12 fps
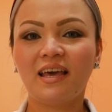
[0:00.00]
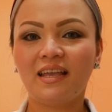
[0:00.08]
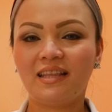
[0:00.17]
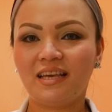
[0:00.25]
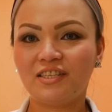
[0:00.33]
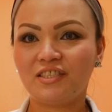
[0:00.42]

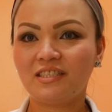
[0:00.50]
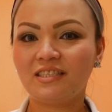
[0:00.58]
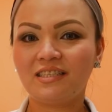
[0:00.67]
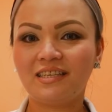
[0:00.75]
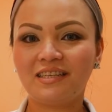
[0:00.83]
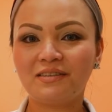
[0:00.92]
And I
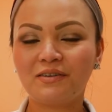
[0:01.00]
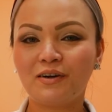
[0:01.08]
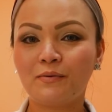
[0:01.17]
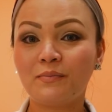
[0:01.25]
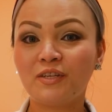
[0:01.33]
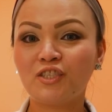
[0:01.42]
just did
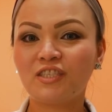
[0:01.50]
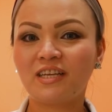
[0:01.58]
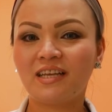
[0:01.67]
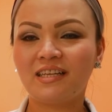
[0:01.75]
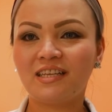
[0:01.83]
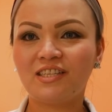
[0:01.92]
Miss
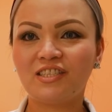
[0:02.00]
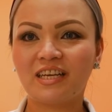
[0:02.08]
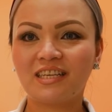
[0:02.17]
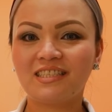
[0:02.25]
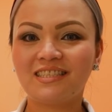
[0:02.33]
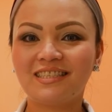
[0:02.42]
Shannon
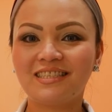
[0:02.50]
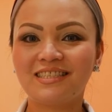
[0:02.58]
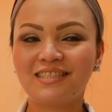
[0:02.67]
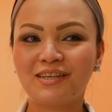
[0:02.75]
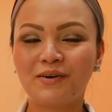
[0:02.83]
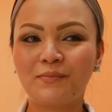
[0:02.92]

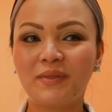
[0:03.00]
Jackson's